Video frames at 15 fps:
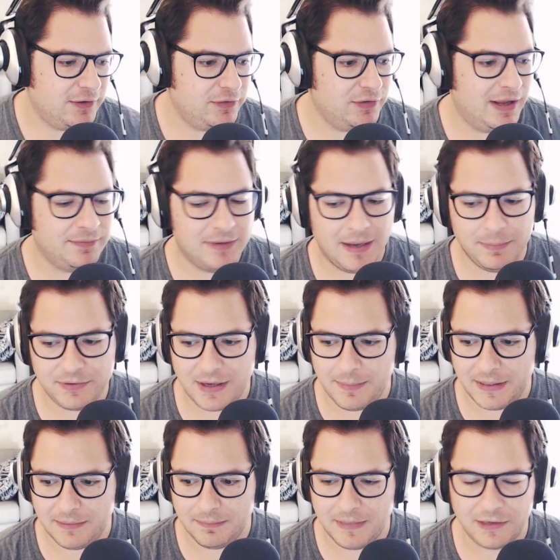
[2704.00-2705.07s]
Surface laptop. It's
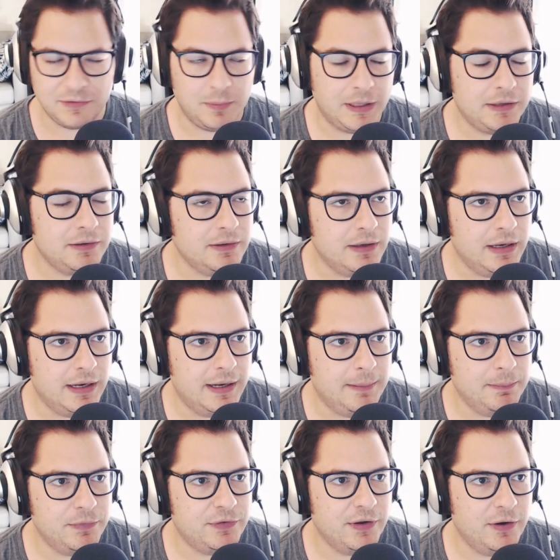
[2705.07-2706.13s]
coming next week.
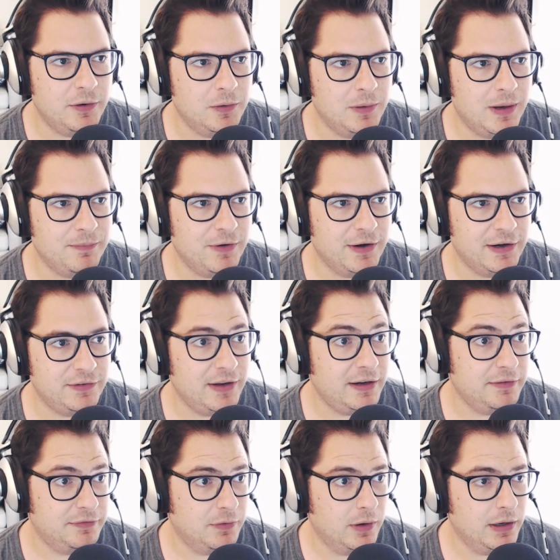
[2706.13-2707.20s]
Um, so I'm very
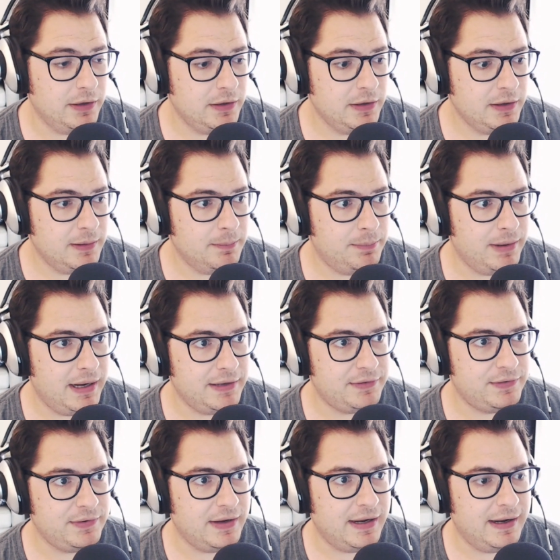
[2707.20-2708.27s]
excited for it.
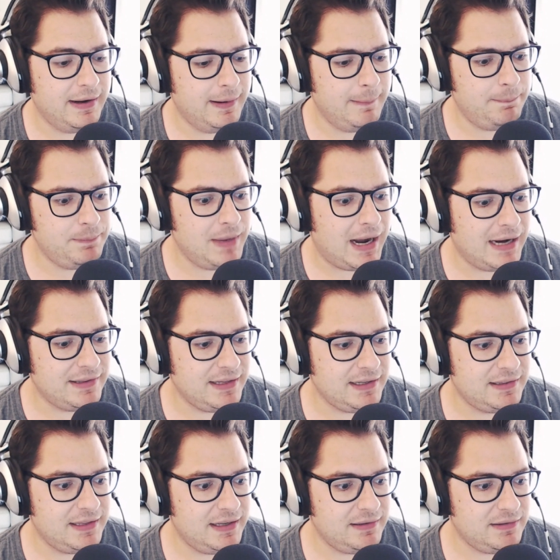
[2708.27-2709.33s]
But uh, I
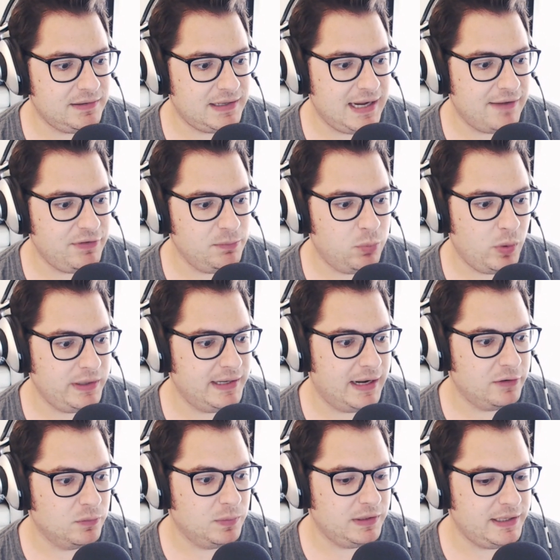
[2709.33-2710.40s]
think that Kevin
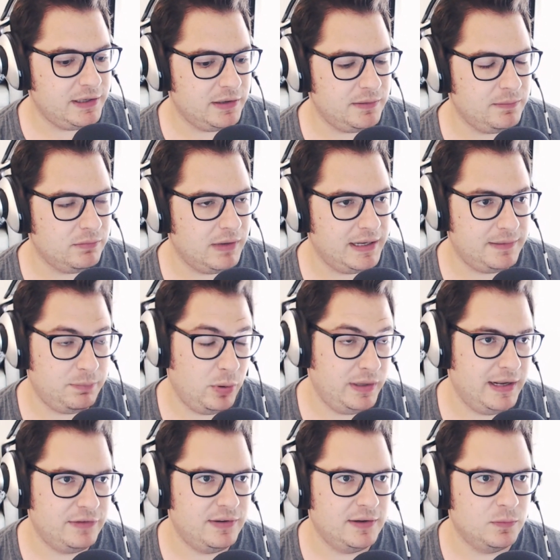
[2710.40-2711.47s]
pointed out a really good like
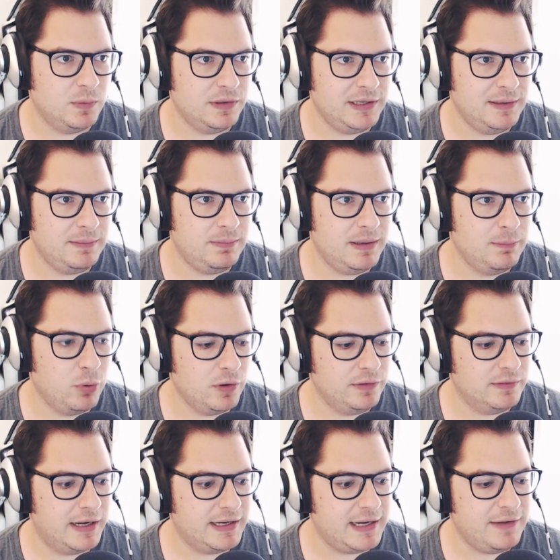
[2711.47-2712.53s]
point out something really
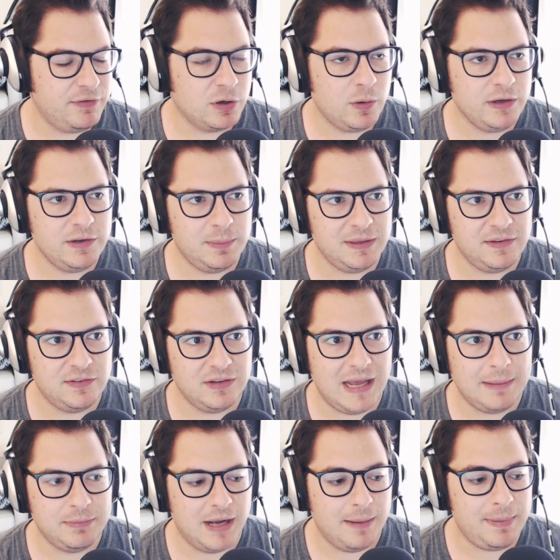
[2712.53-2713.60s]
important. Like if you're going to build this
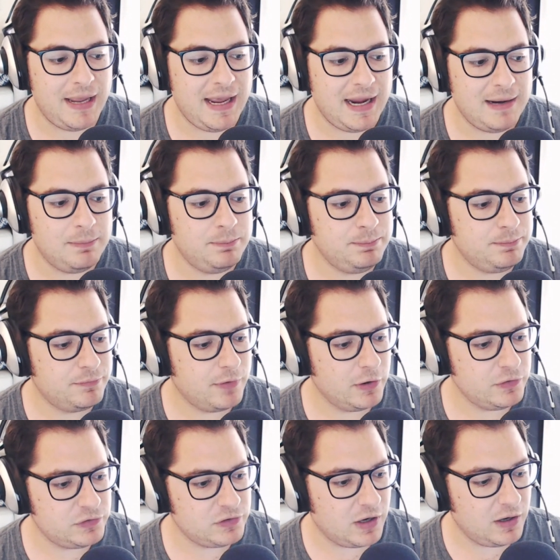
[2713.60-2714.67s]
laptop, a
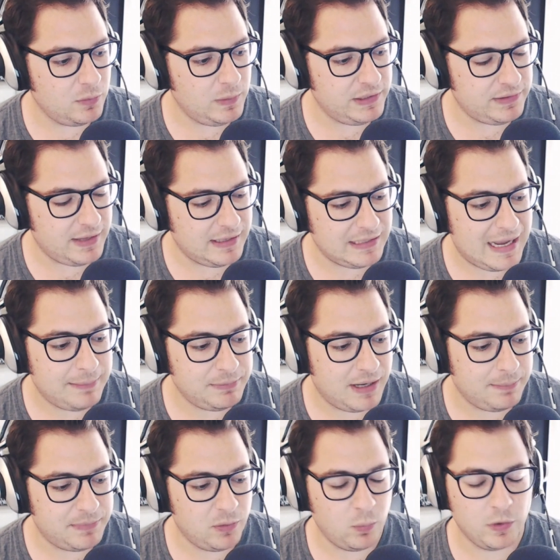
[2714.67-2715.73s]
first start with a
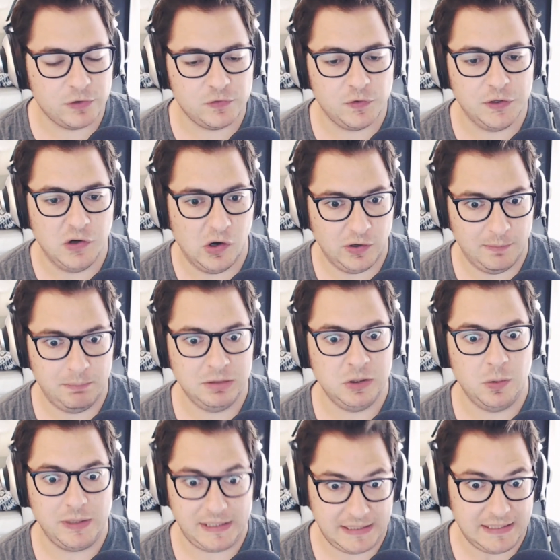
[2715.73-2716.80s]
laptop that works for your own
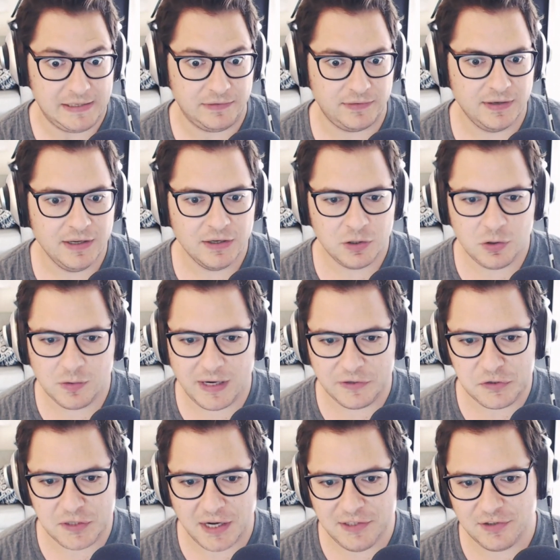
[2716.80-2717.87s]
employees. Google
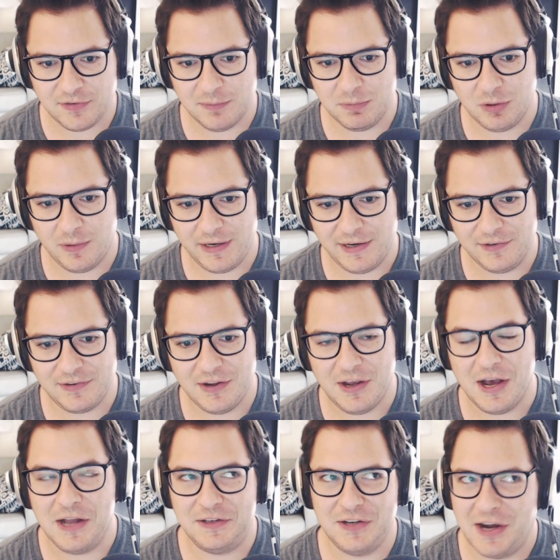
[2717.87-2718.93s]
has tons of employees,
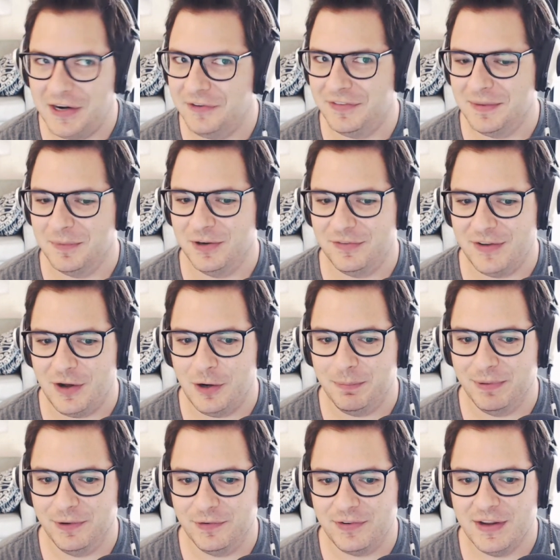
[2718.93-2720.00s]
a ton of them are
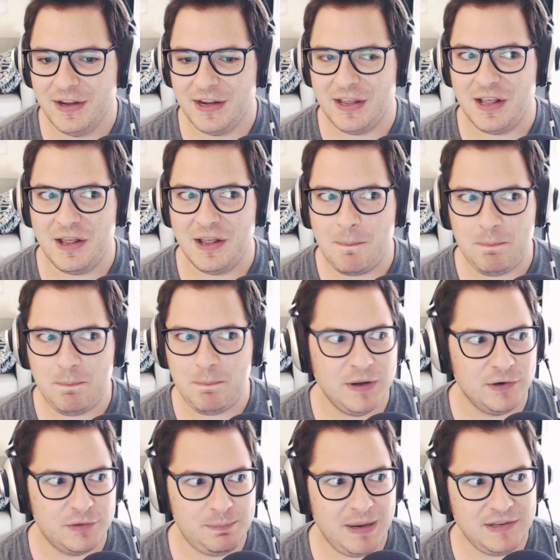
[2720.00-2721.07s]
developers.
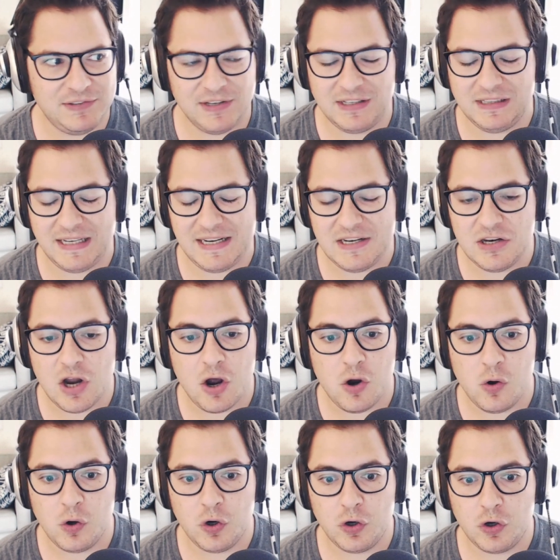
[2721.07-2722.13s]
There's basically
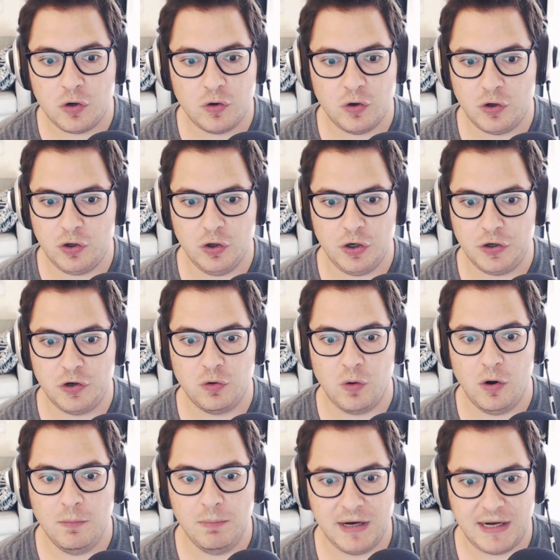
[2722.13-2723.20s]
no good
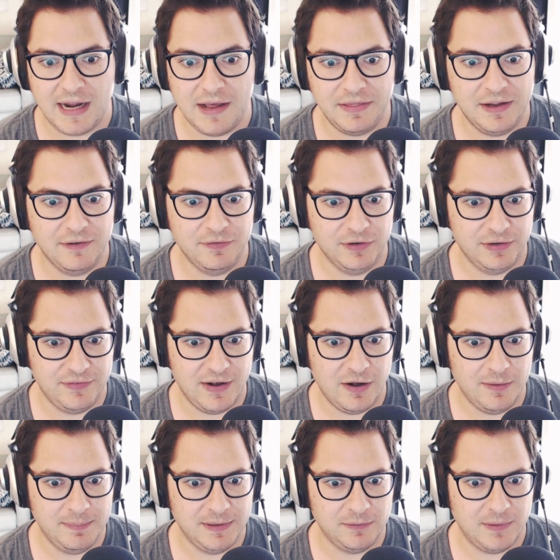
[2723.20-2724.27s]
Chromebook out there for
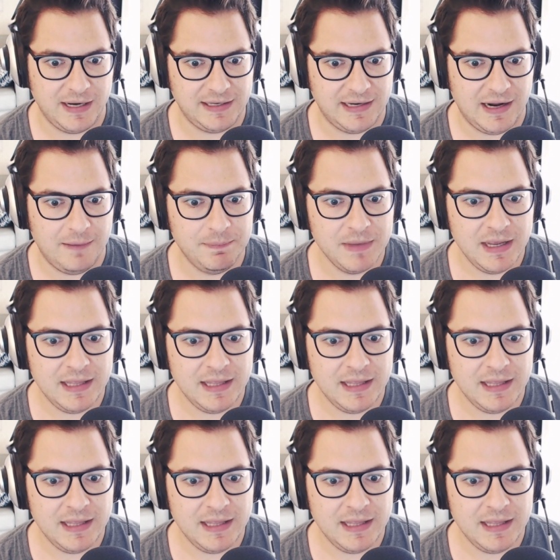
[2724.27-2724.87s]
development right now.